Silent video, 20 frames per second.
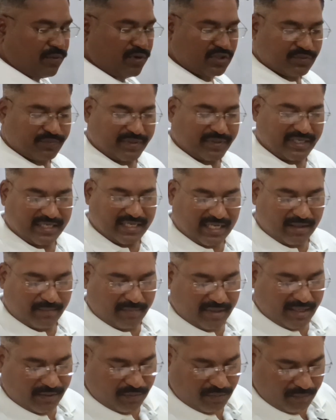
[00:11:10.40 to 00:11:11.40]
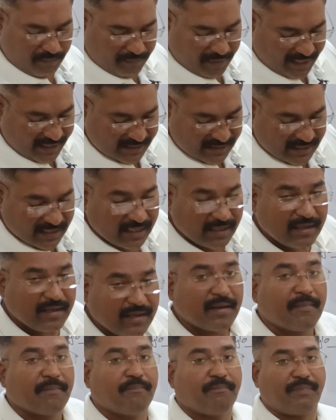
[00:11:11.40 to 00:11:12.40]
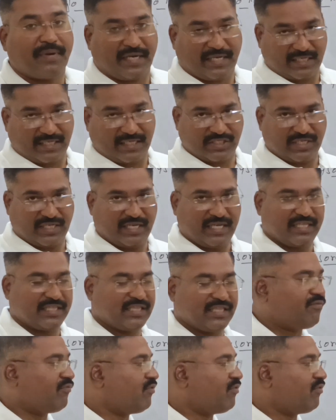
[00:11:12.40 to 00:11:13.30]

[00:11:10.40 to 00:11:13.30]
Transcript: was being done by whom? By the British in the